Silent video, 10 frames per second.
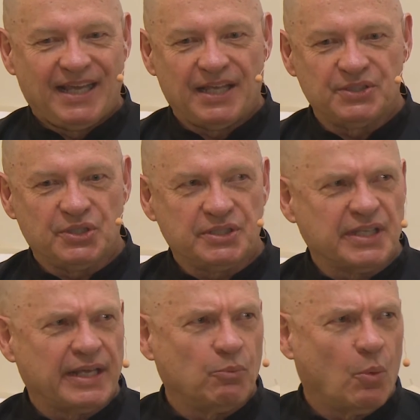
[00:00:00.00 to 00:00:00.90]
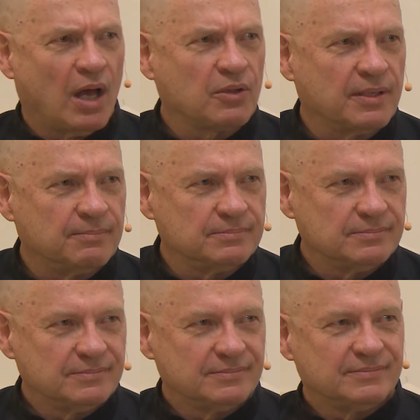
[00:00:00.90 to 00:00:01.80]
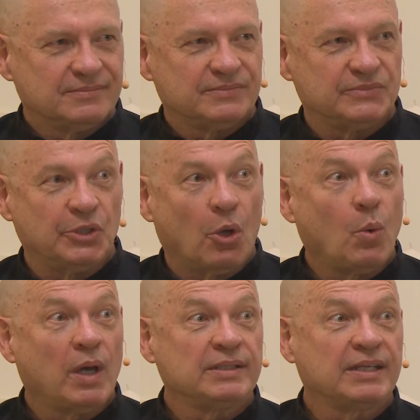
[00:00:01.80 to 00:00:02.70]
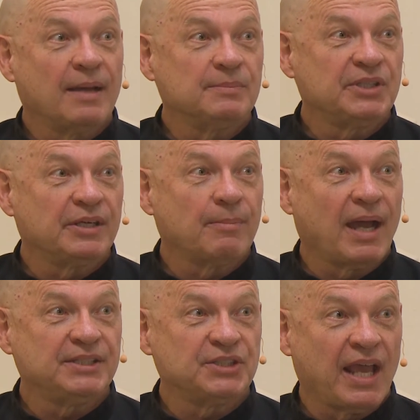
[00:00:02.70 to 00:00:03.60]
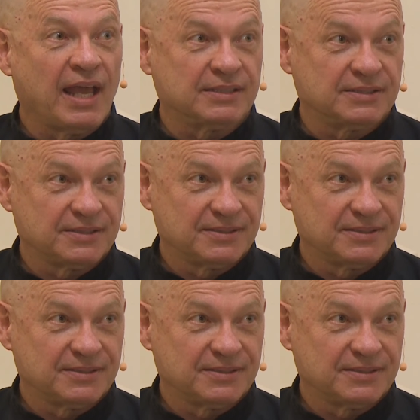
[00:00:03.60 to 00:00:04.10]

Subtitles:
And she said, "Welcome. No one comes here by chance.